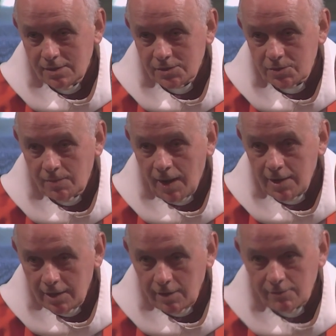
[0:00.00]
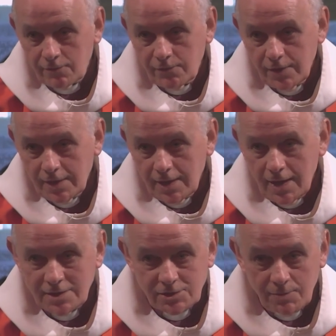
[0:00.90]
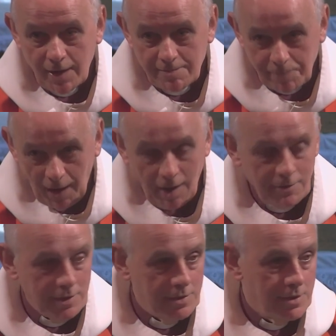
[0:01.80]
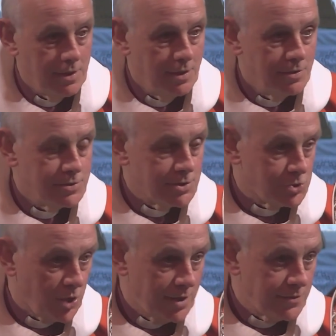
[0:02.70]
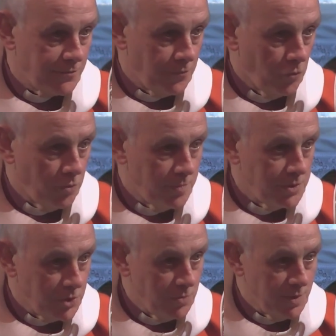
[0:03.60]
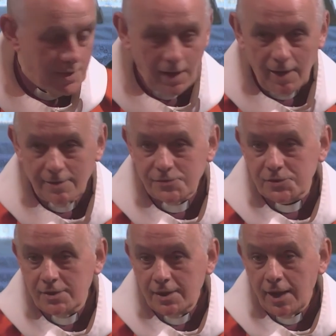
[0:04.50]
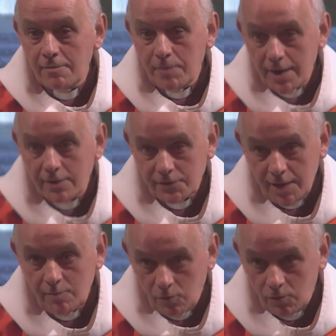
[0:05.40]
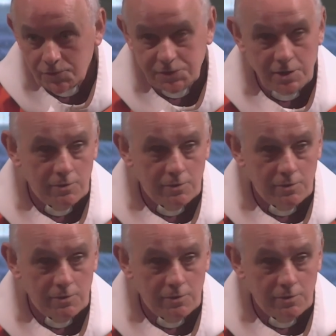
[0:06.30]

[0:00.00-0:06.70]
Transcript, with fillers: to my love and to my power to transform human lives and make them also